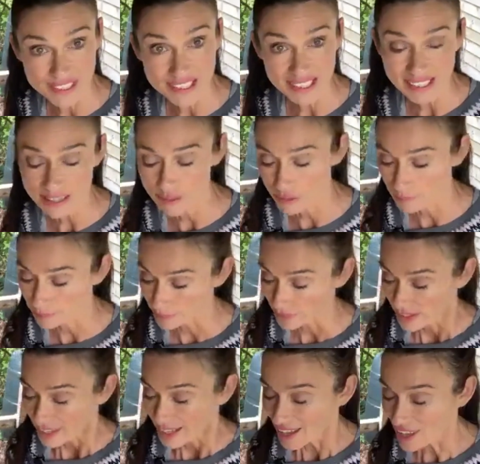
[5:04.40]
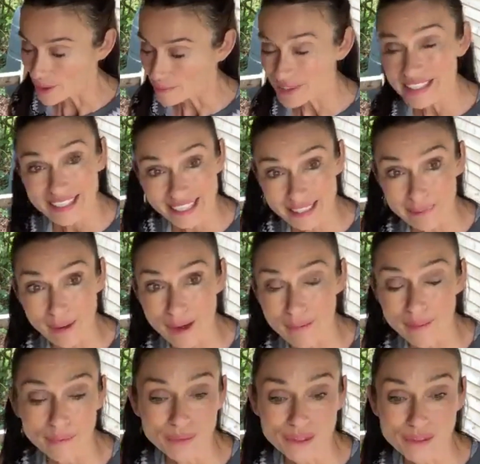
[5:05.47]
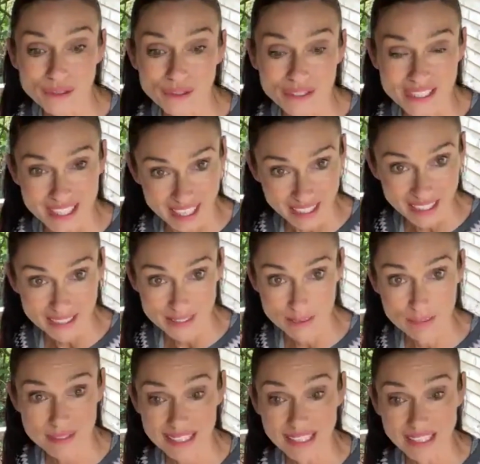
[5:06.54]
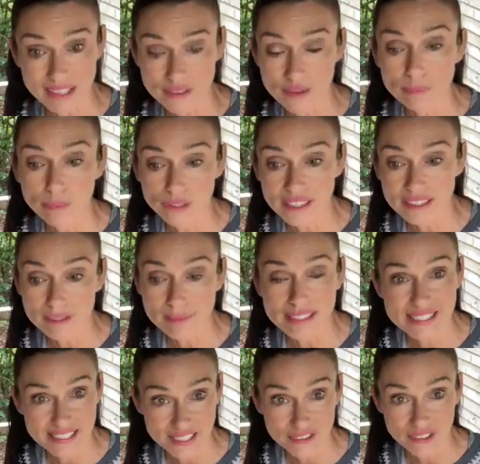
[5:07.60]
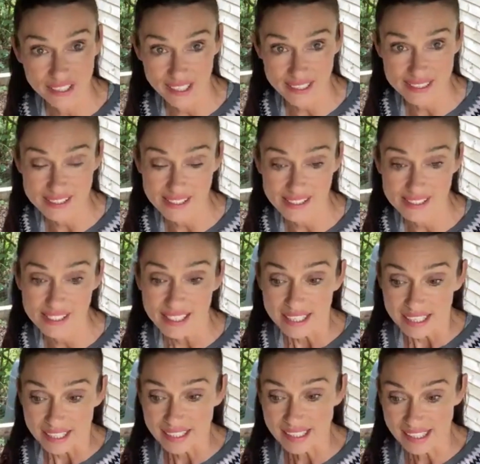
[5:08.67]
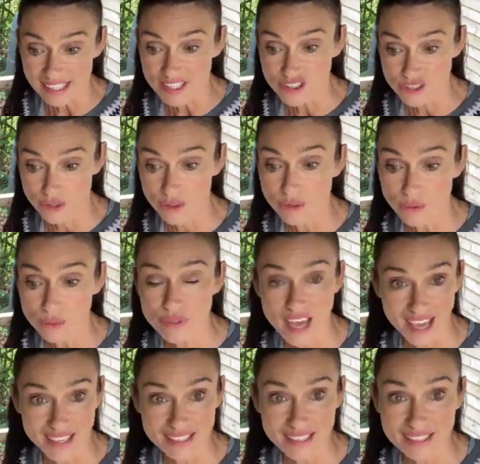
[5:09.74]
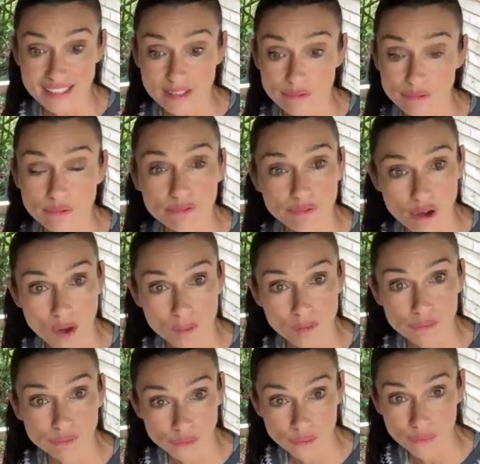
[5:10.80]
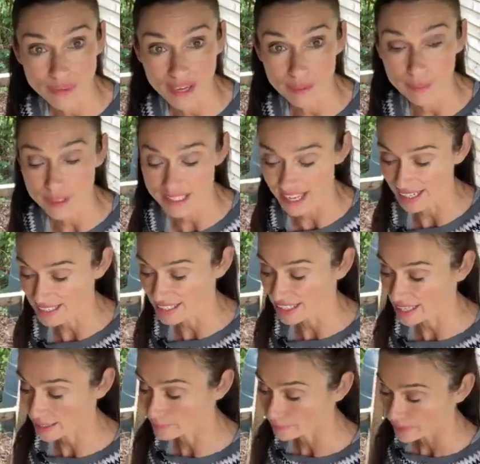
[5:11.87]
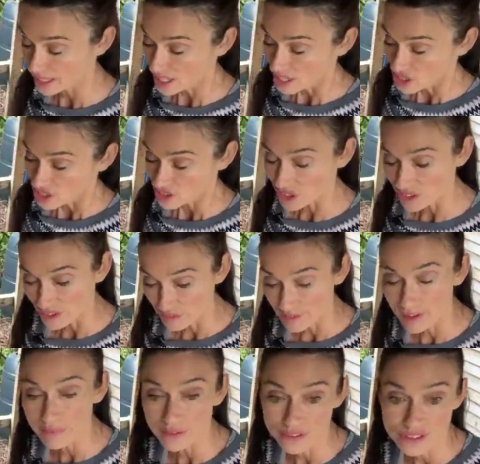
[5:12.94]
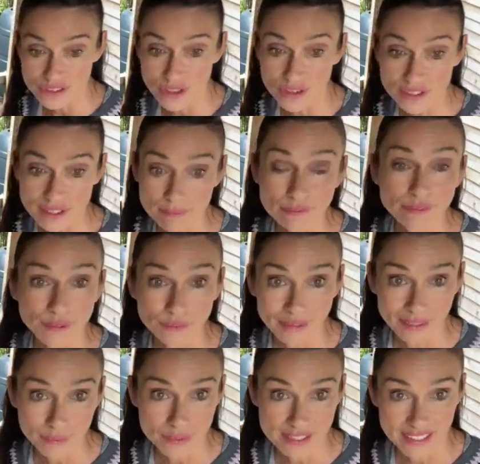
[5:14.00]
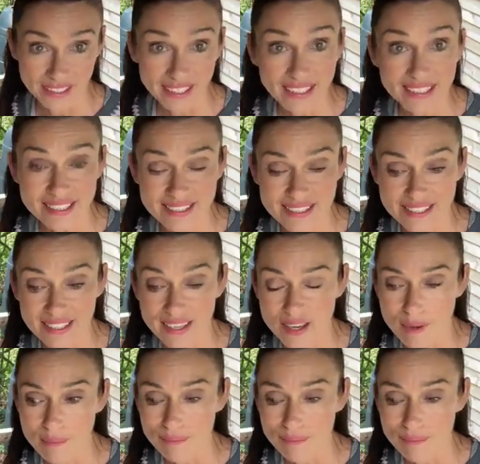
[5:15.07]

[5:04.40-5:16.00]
of the teeth. This experiment was done taking some teeth and putting them in citric acid, and each tooth had a different form of fluoride protecting it. So they found that the sodium fluoride was the least